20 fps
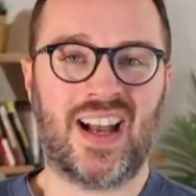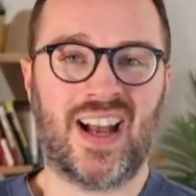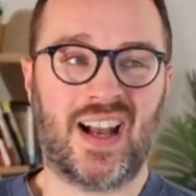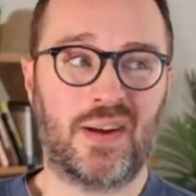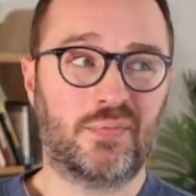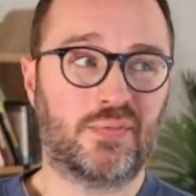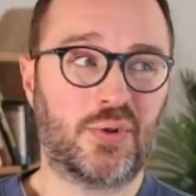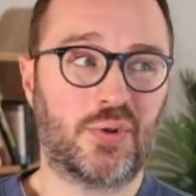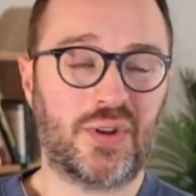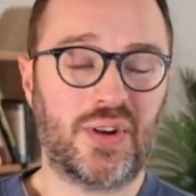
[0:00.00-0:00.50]

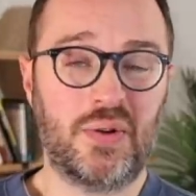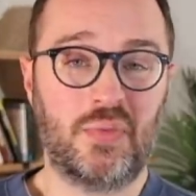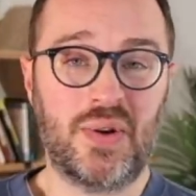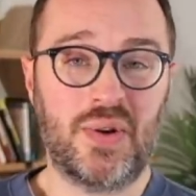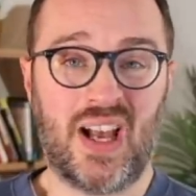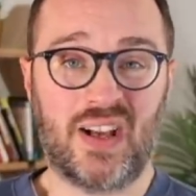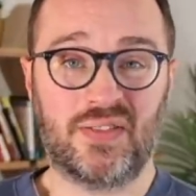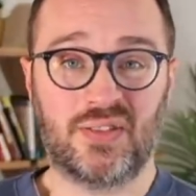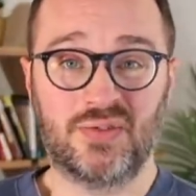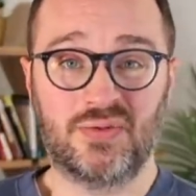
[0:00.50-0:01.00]
And broadly, we
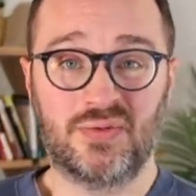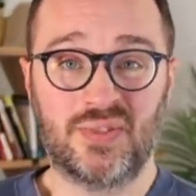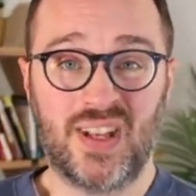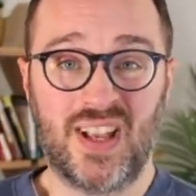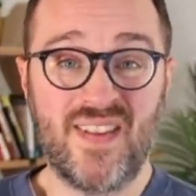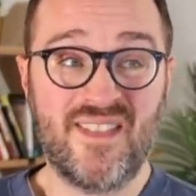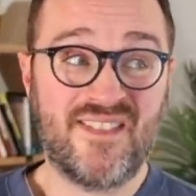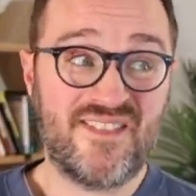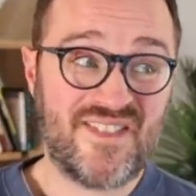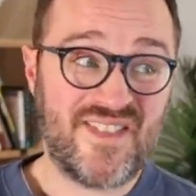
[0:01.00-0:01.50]
haven't.
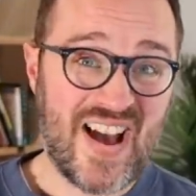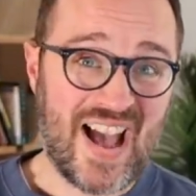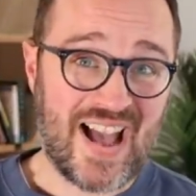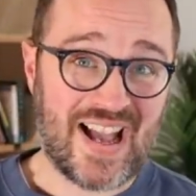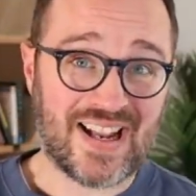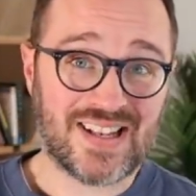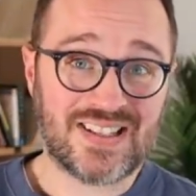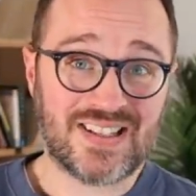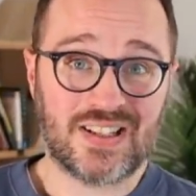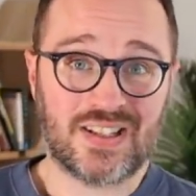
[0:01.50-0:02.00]
In
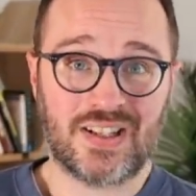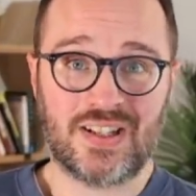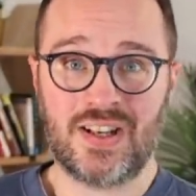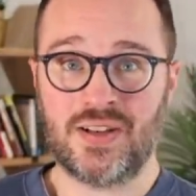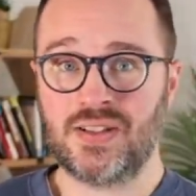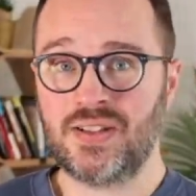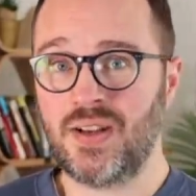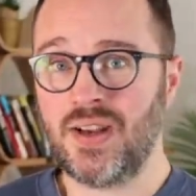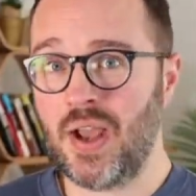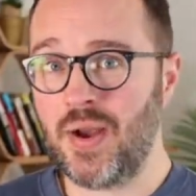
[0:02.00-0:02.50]
fact, you
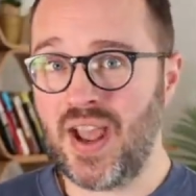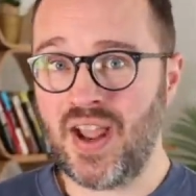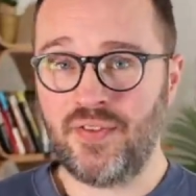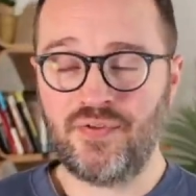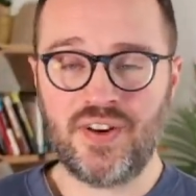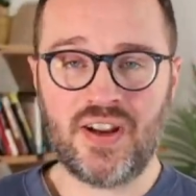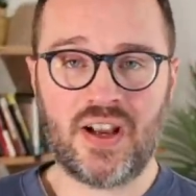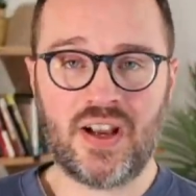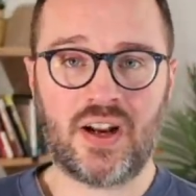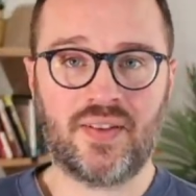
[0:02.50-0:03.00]
see,
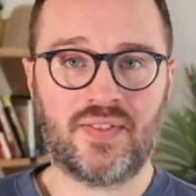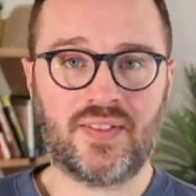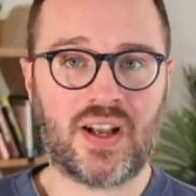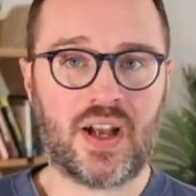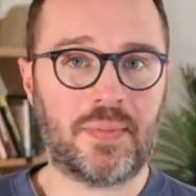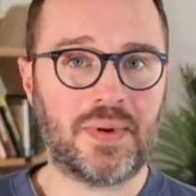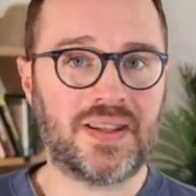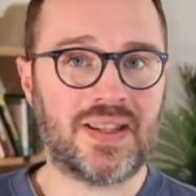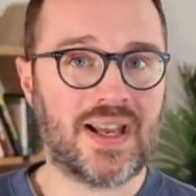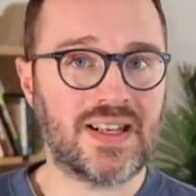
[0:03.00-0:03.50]
every kind of
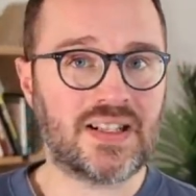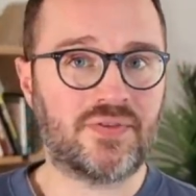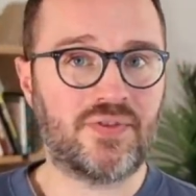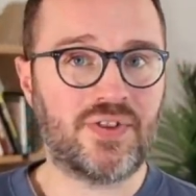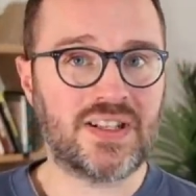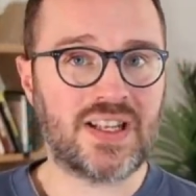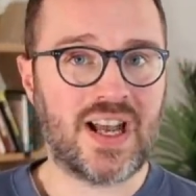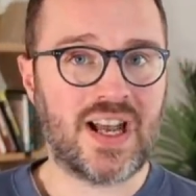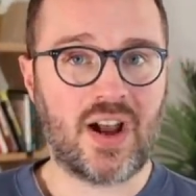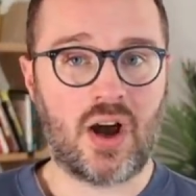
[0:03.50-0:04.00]
couple of days,
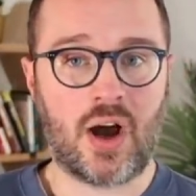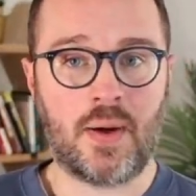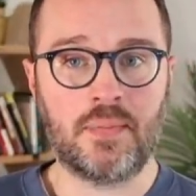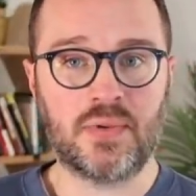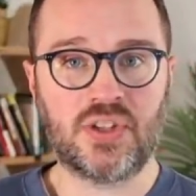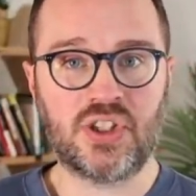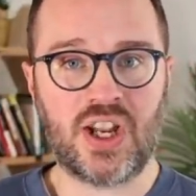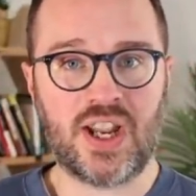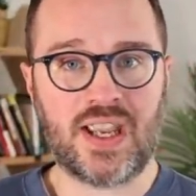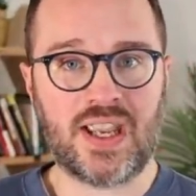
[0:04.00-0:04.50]
every day, I'm
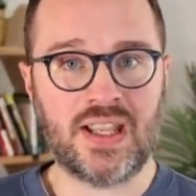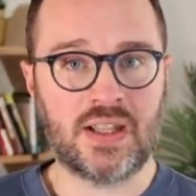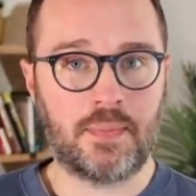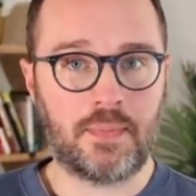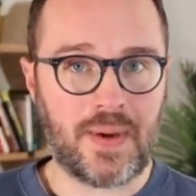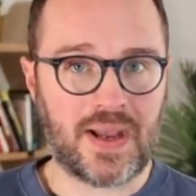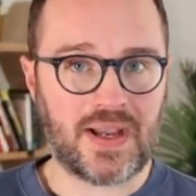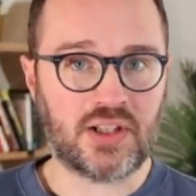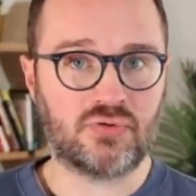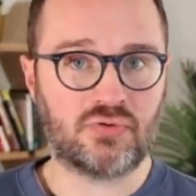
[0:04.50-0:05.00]
checking the
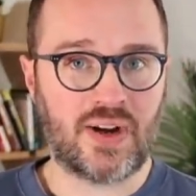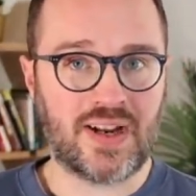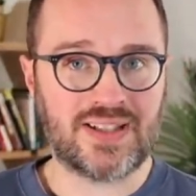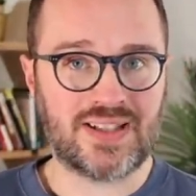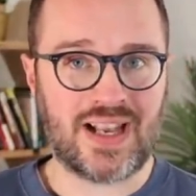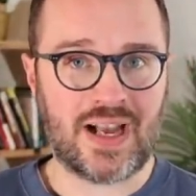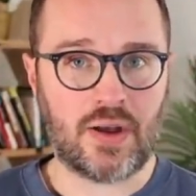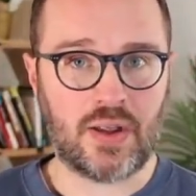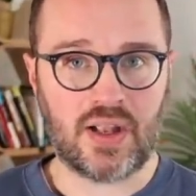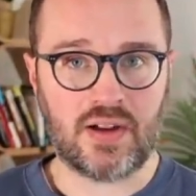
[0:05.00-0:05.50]
best rates
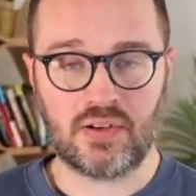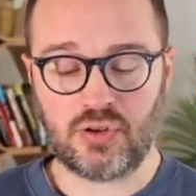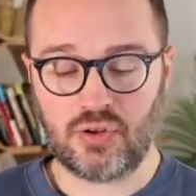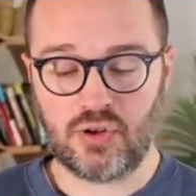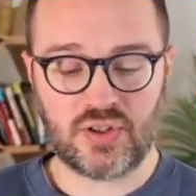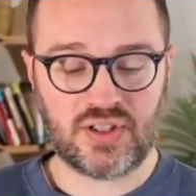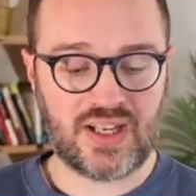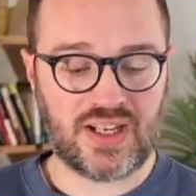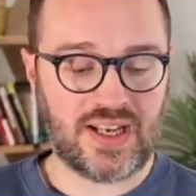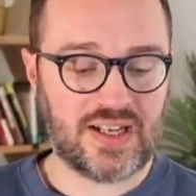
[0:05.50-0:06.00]
out there
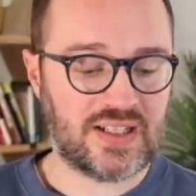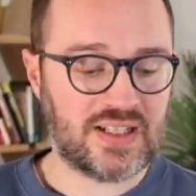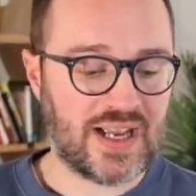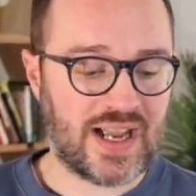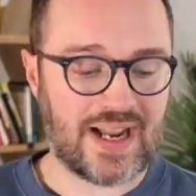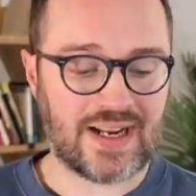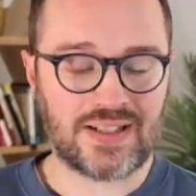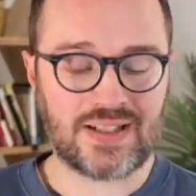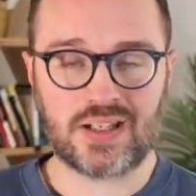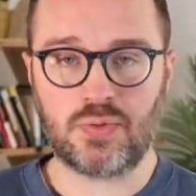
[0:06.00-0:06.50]
across easy
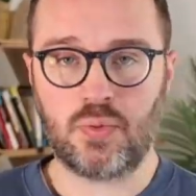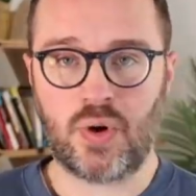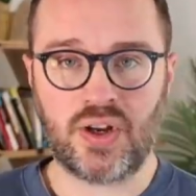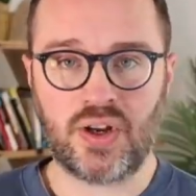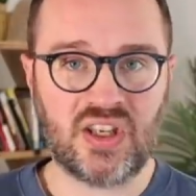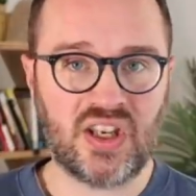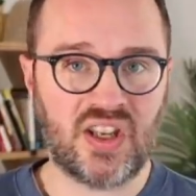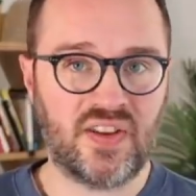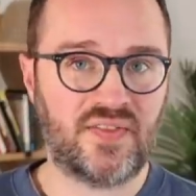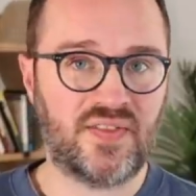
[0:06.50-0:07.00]
access,
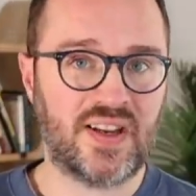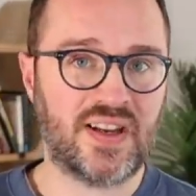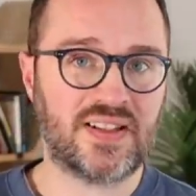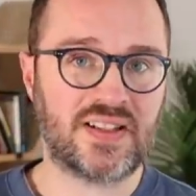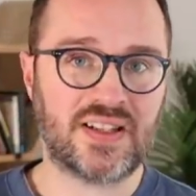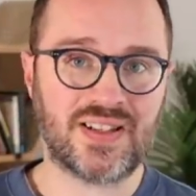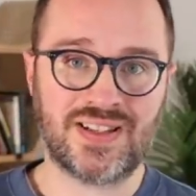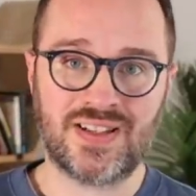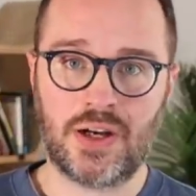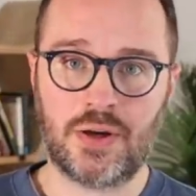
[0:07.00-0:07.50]
1 year
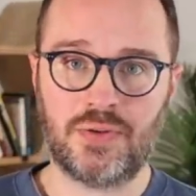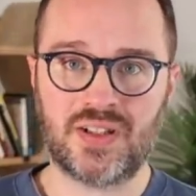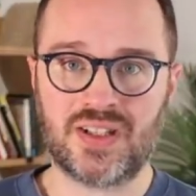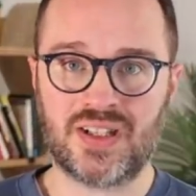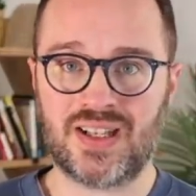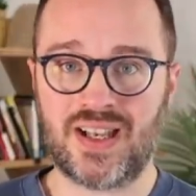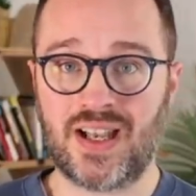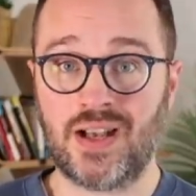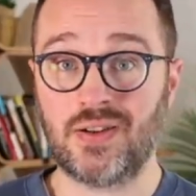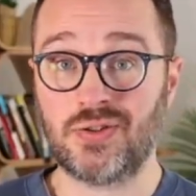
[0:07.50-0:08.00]
fixes, notice
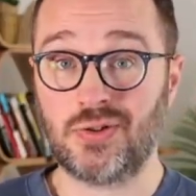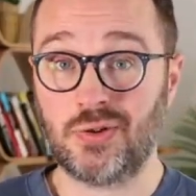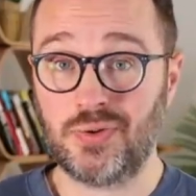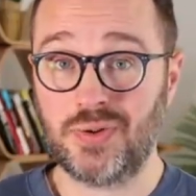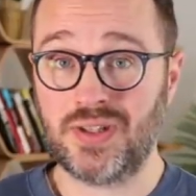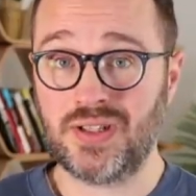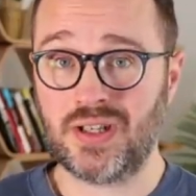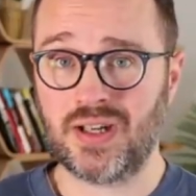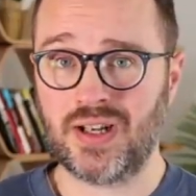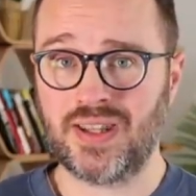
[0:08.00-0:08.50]
accounts, all
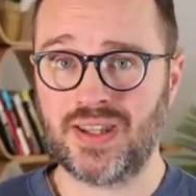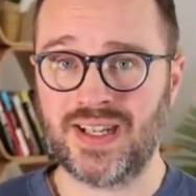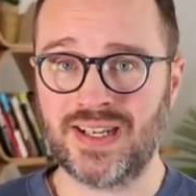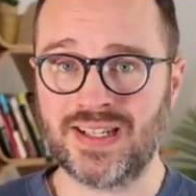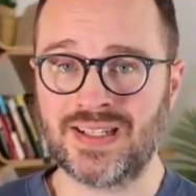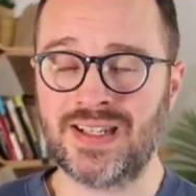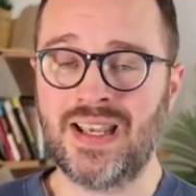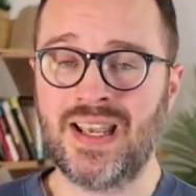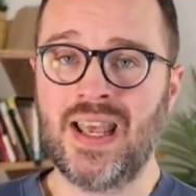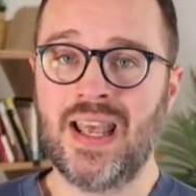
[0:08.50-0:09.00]
these kind of
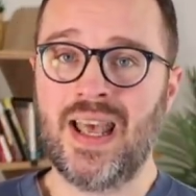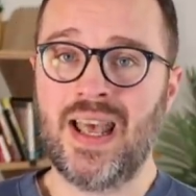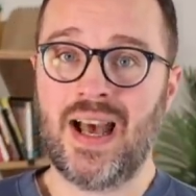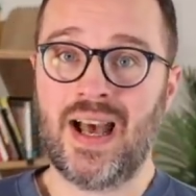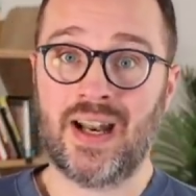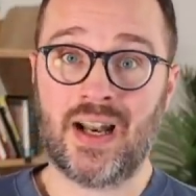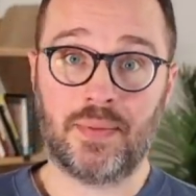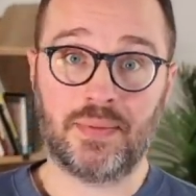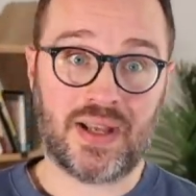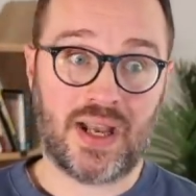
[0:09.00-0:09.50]
things,
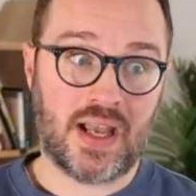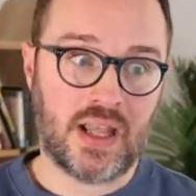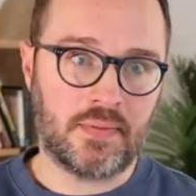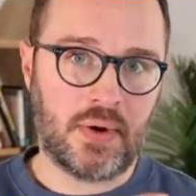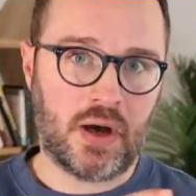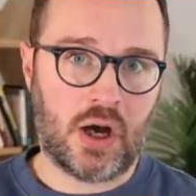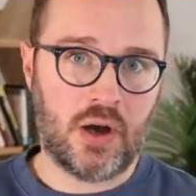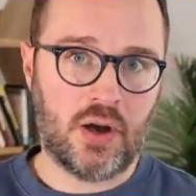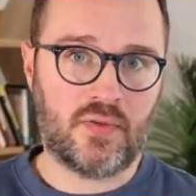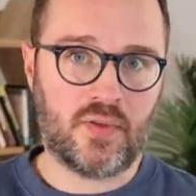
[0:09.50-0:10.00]
and updating them
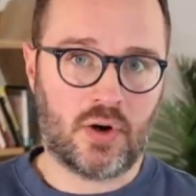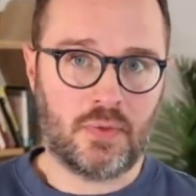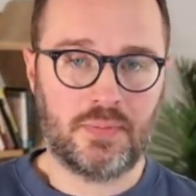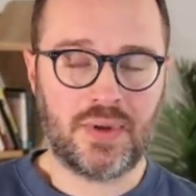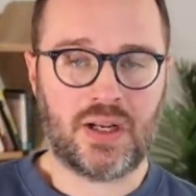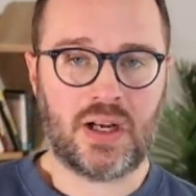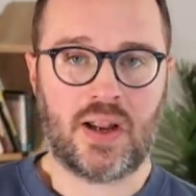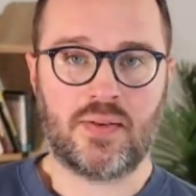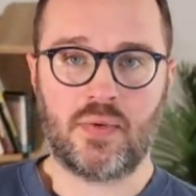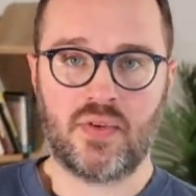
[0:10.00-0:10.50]
over on
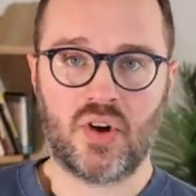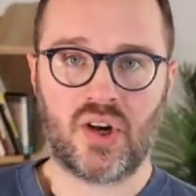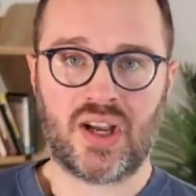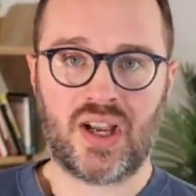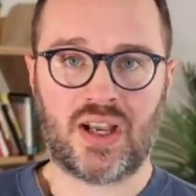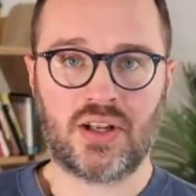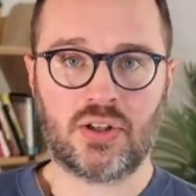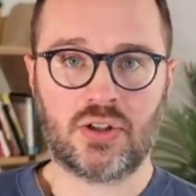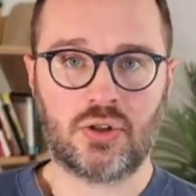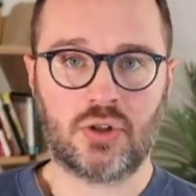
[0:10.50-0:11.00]

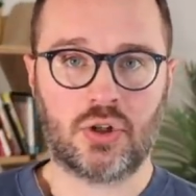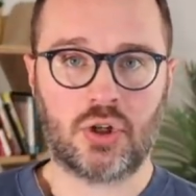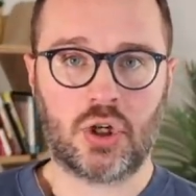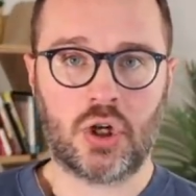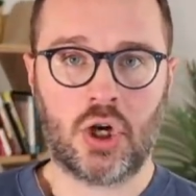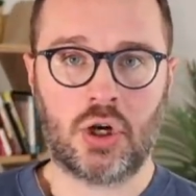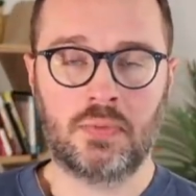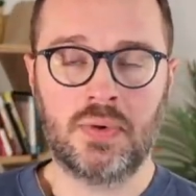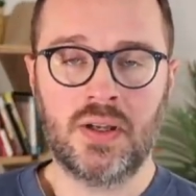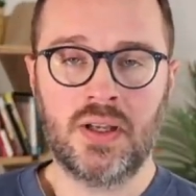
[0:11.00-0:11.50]

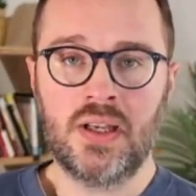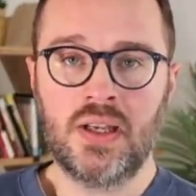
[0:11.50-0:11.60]
becleverwithyourcash.com.